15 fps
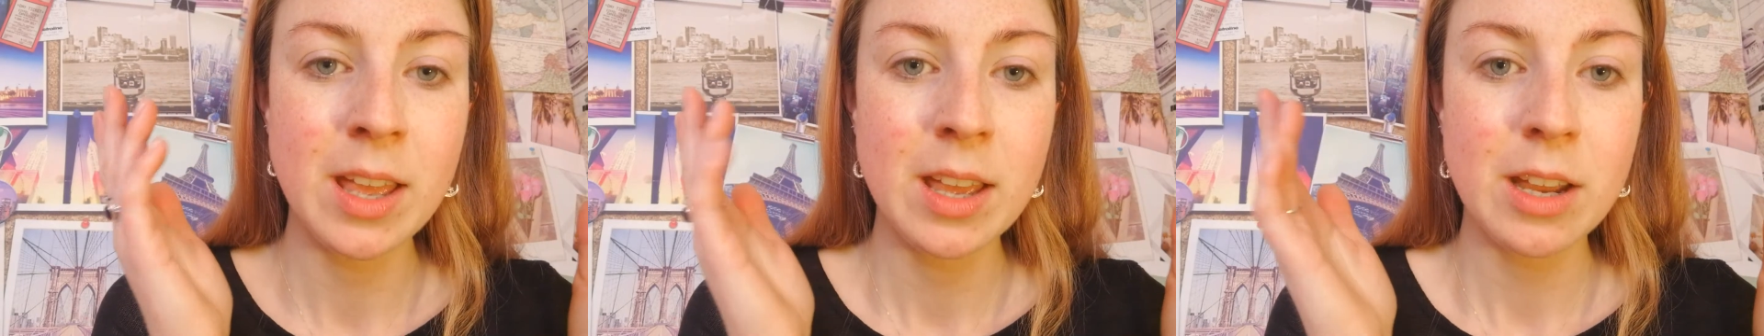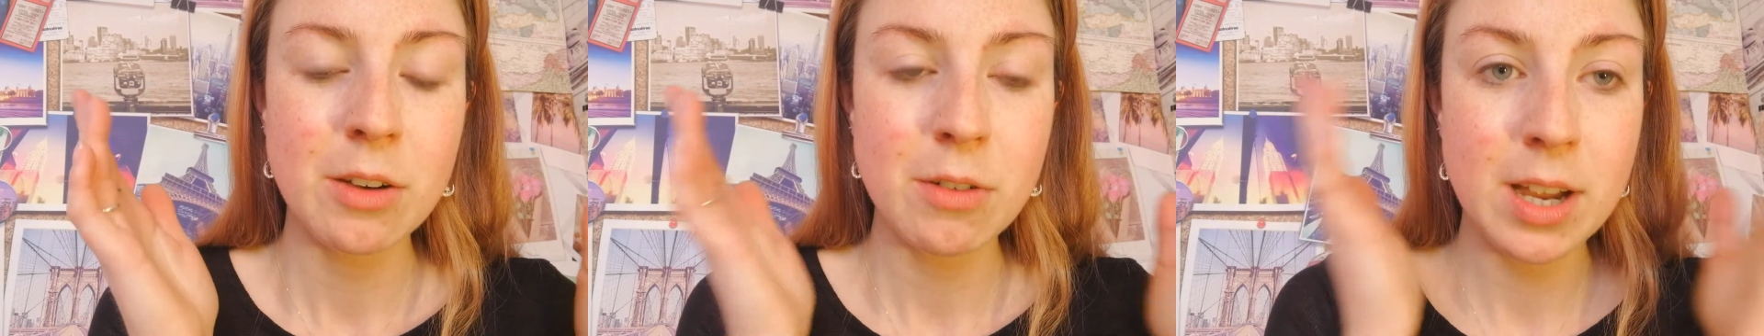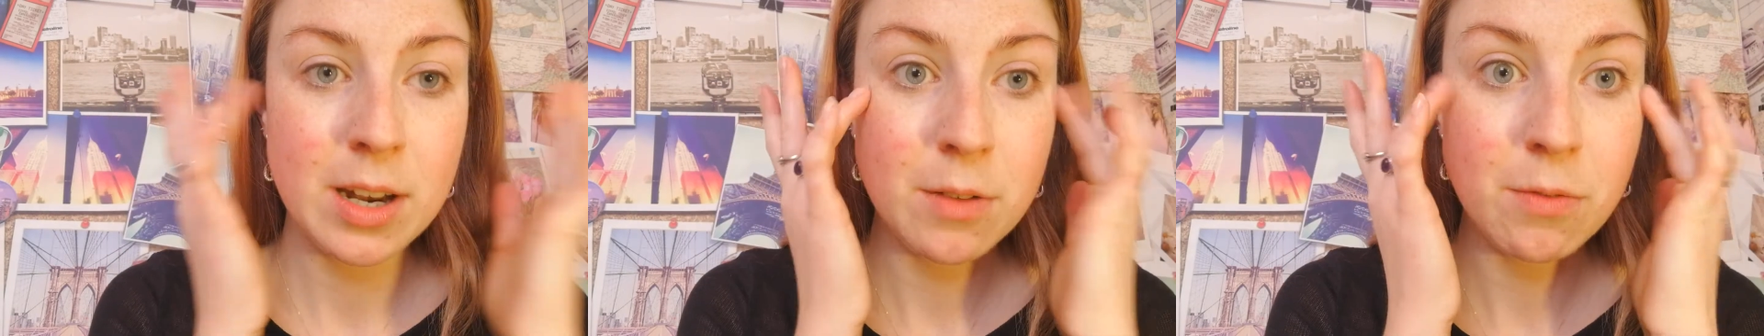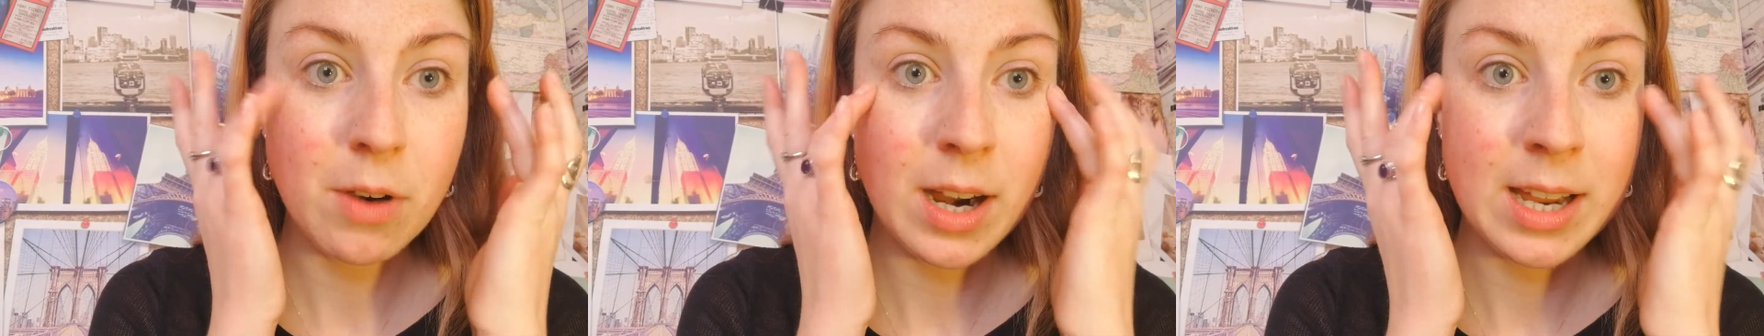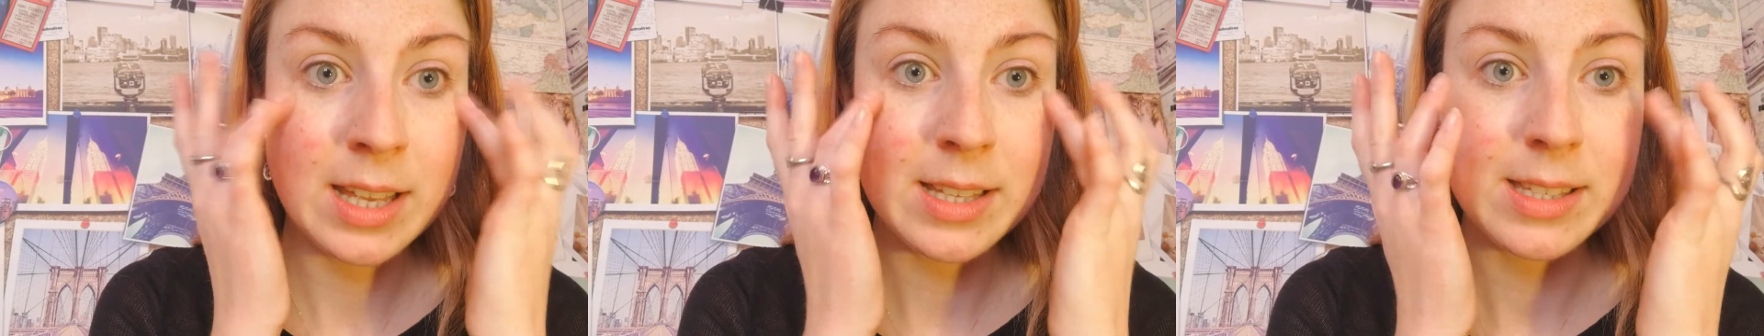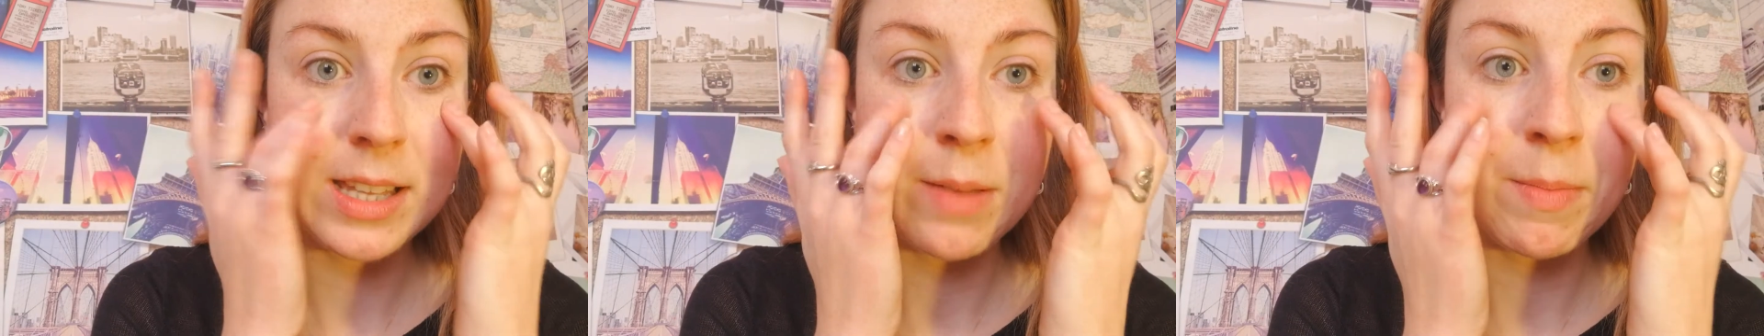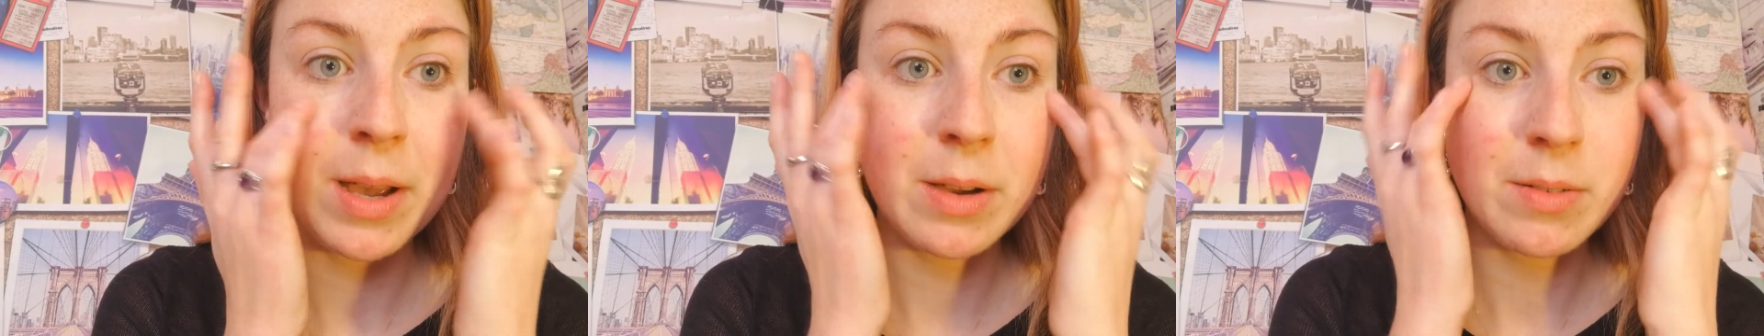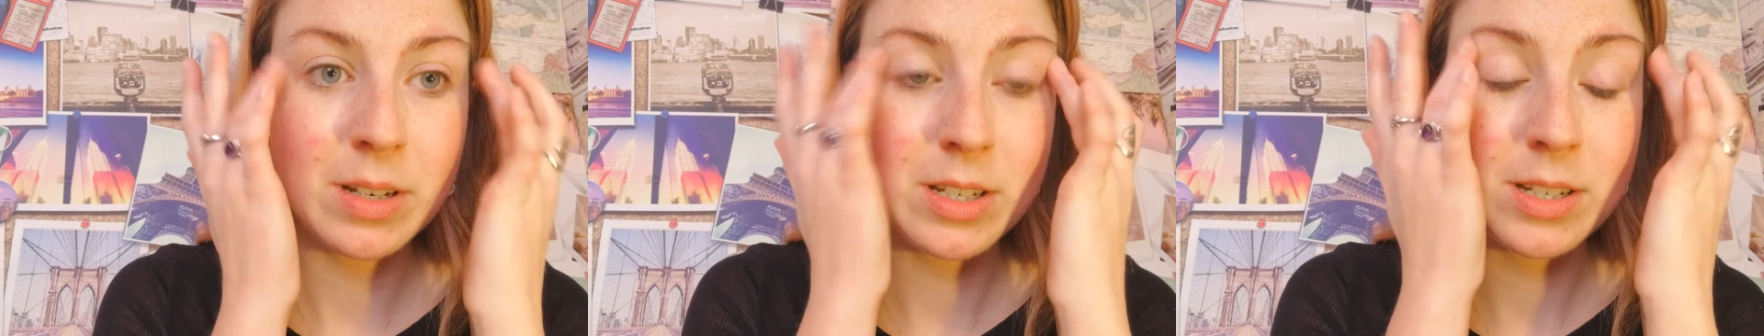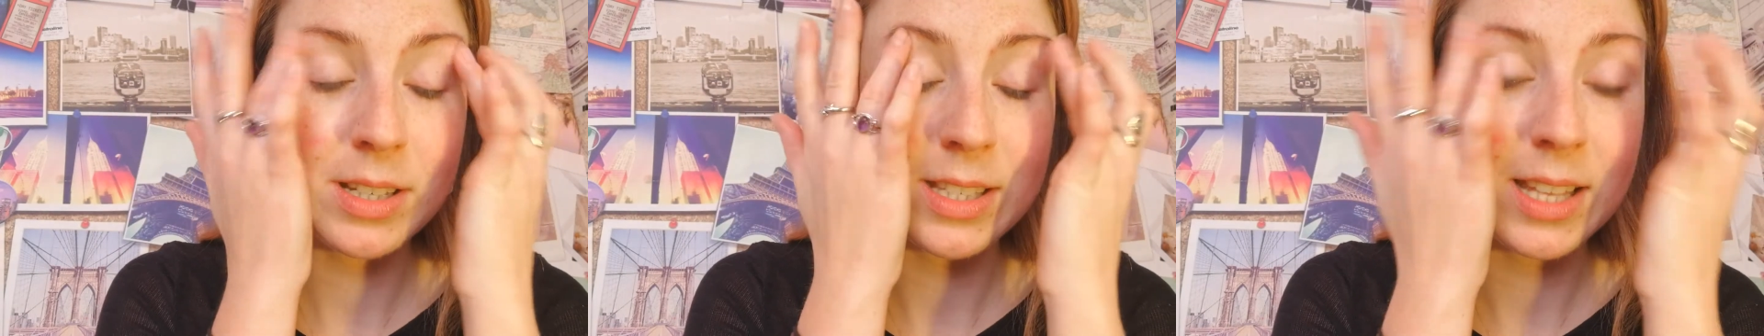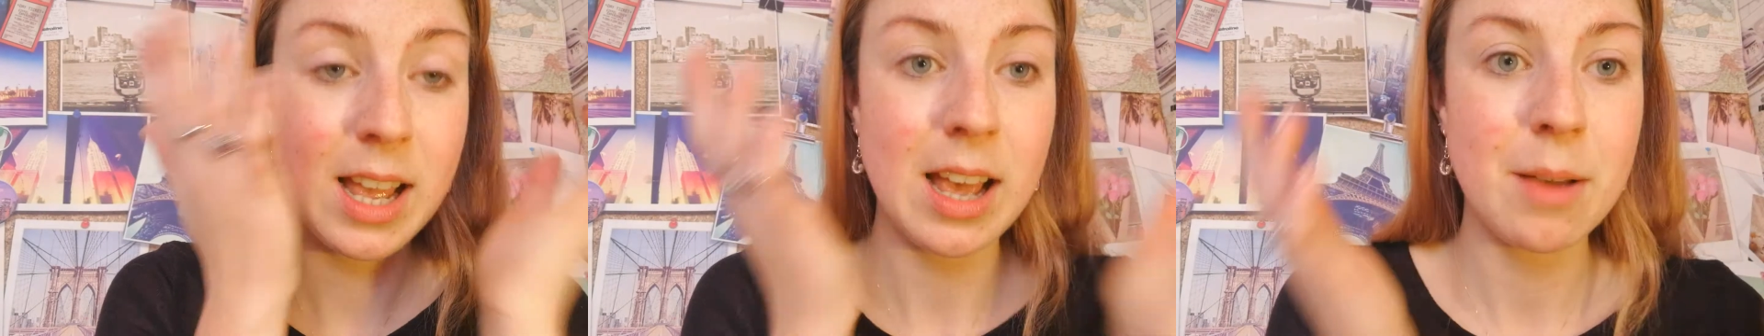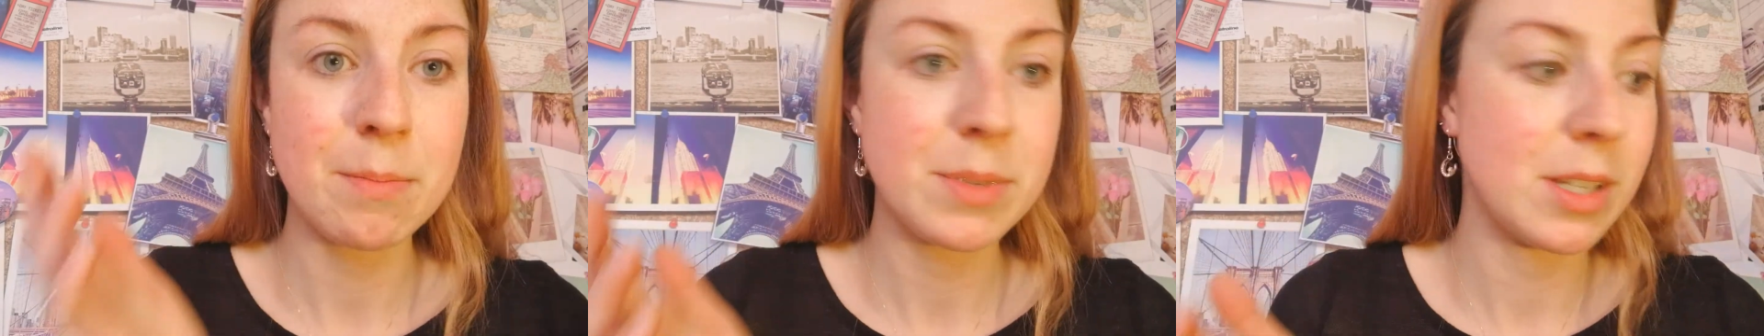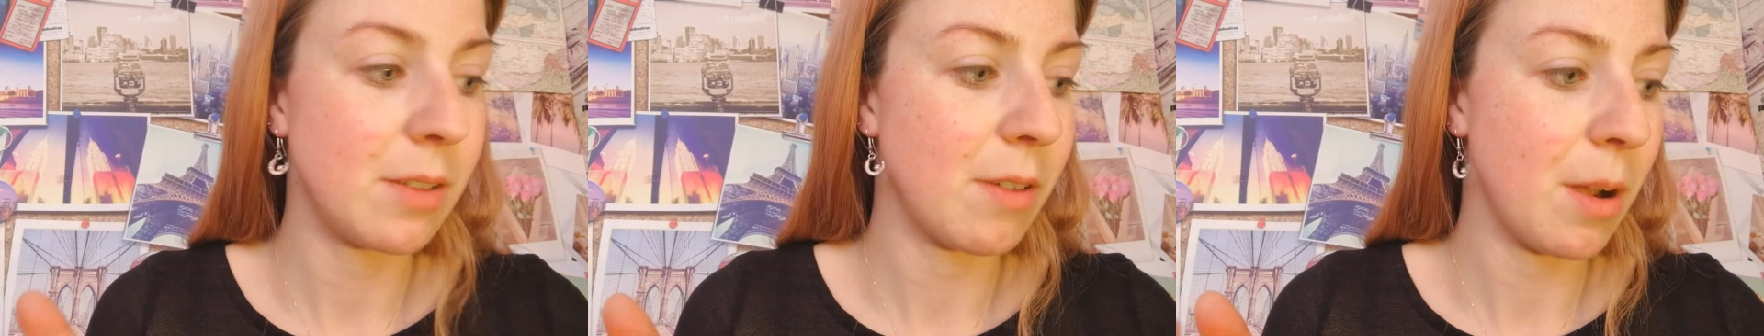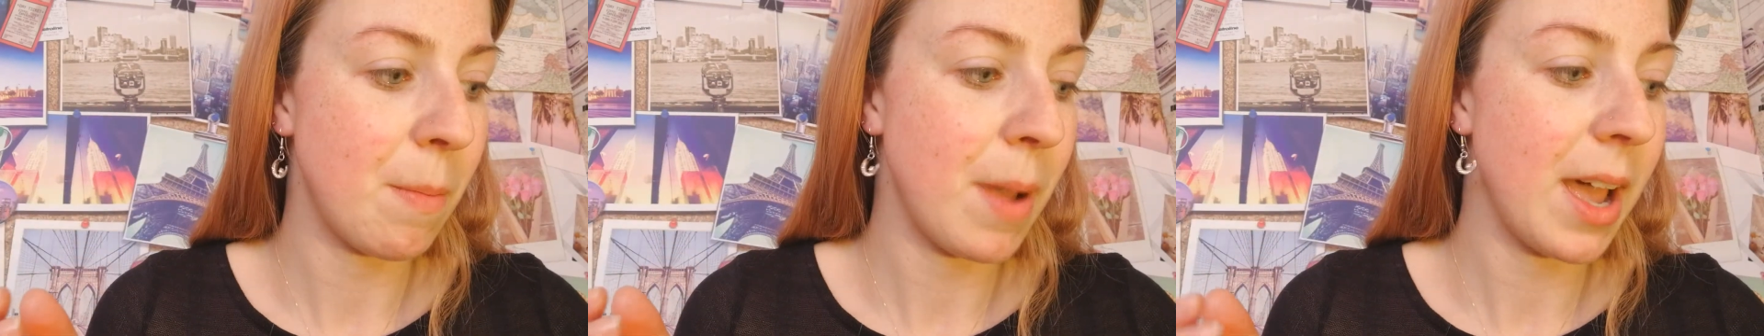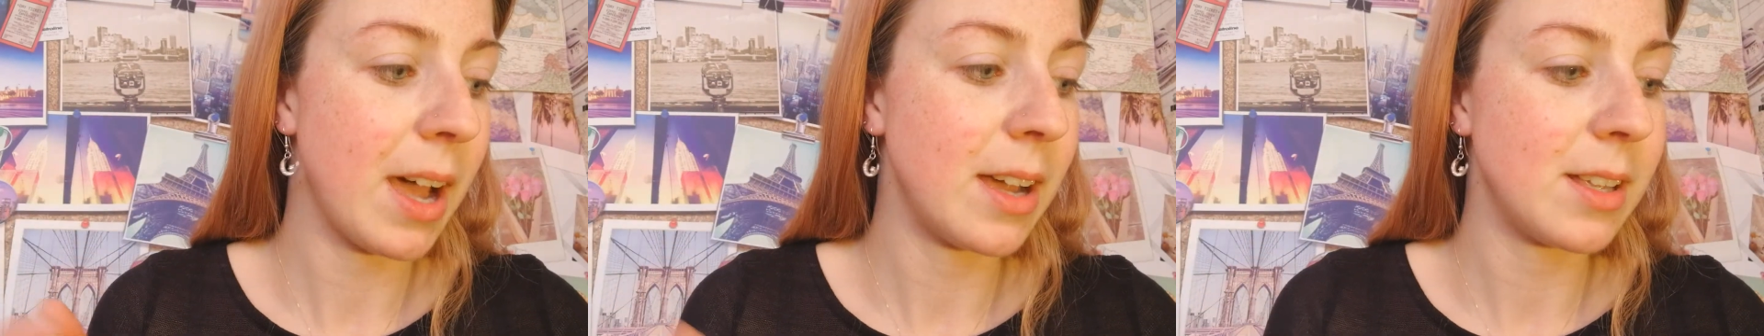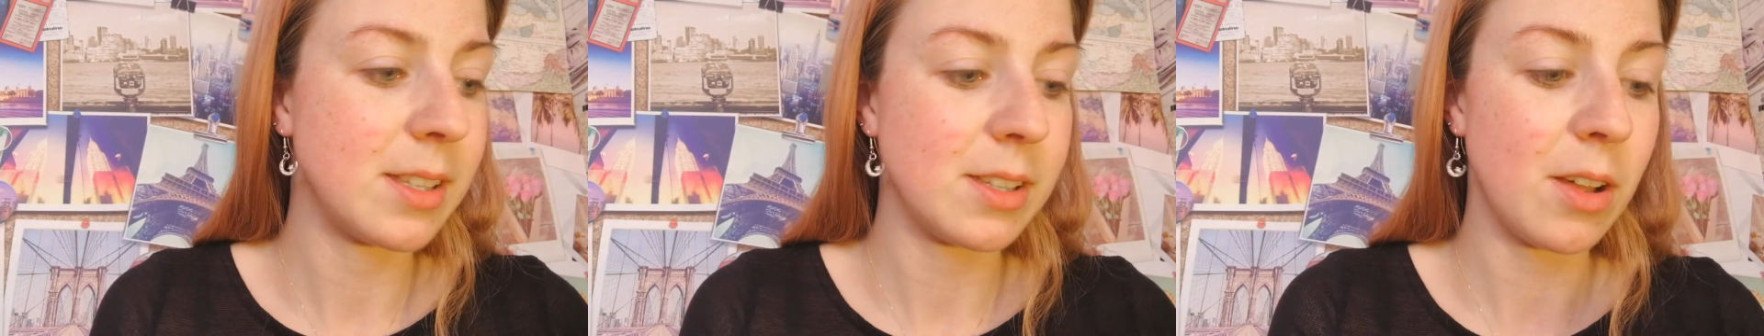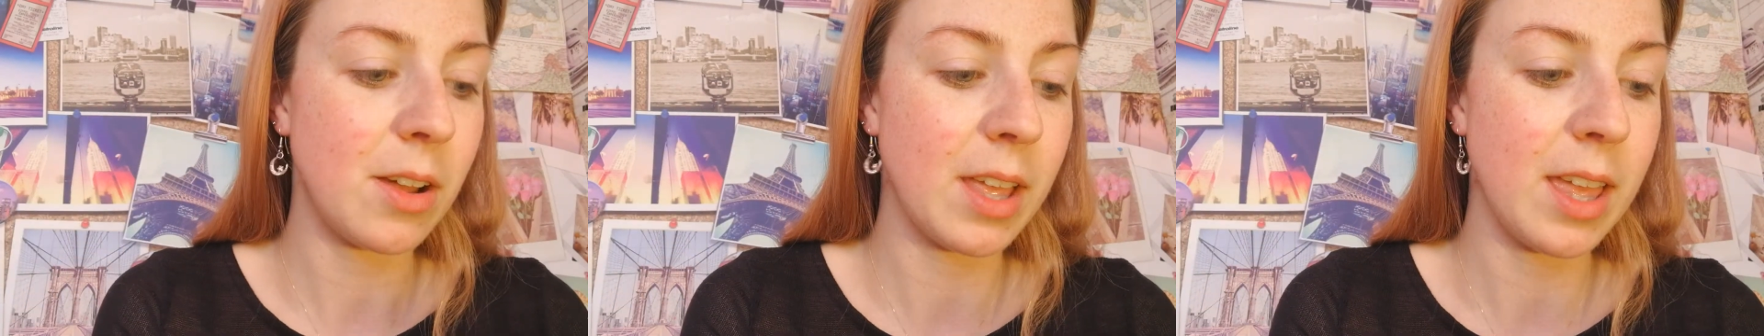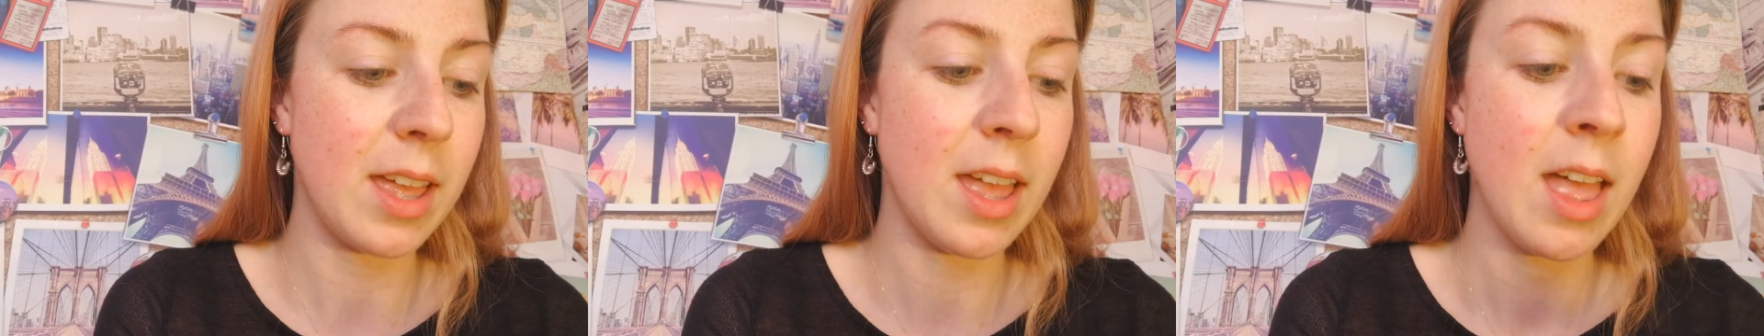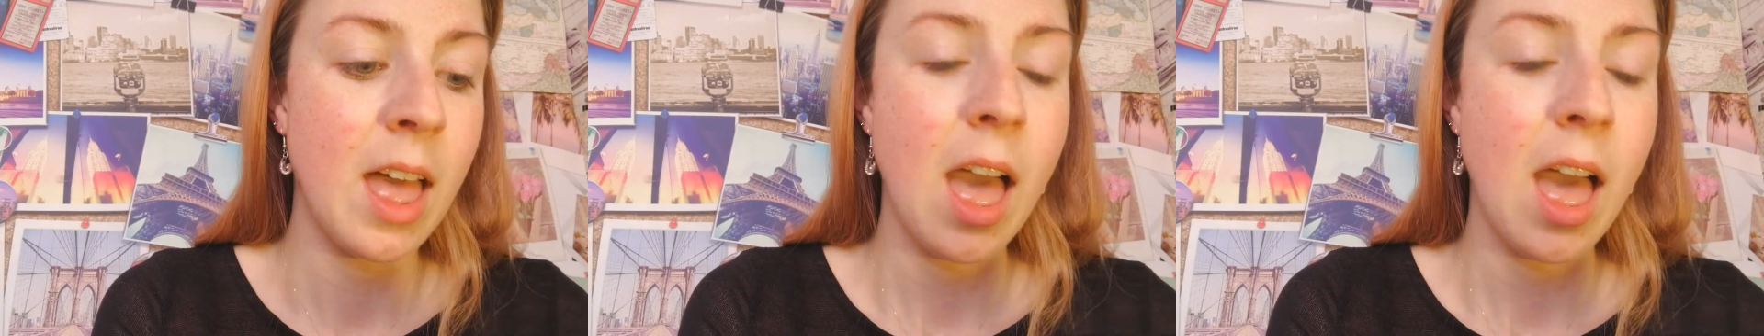grain of rice amount just tapped around my eye socket.